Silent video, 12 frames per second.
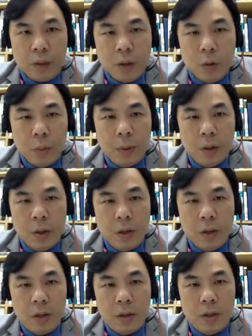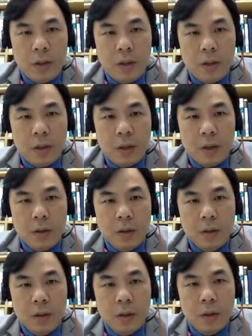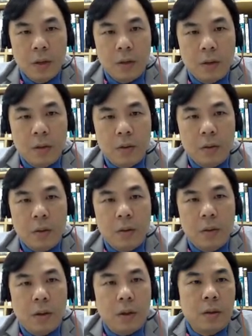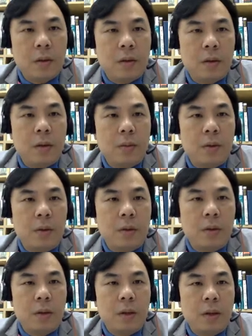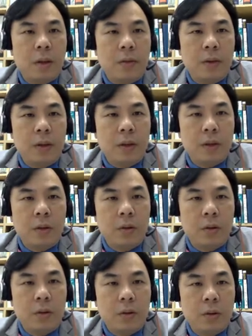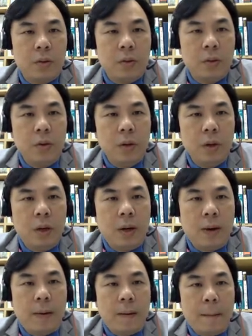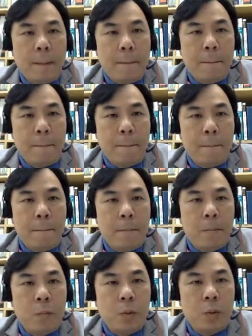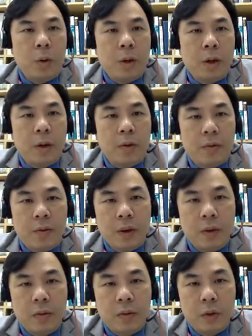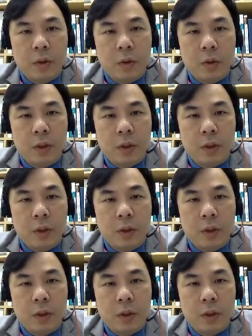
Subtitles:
will be quite easy in this case. So x-intercept, we just let everything equal to 0. We will have 5/3.